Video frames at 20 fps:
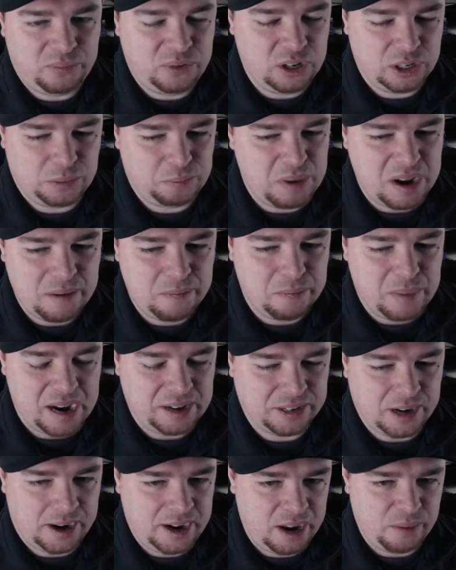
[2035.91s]
just be
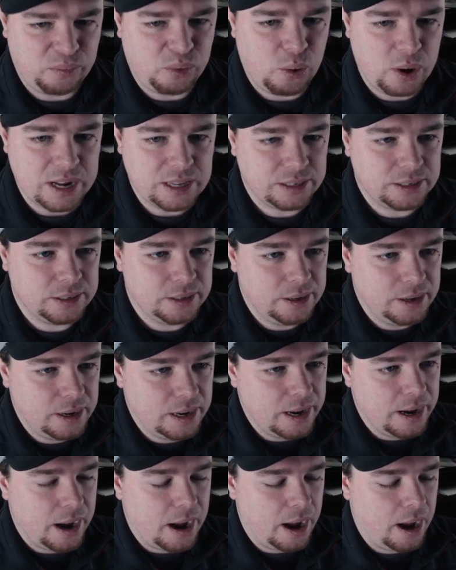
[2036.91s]
based on hit points.
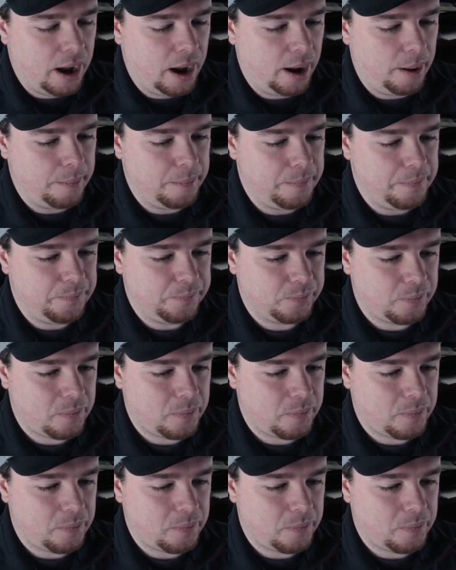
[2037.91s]
And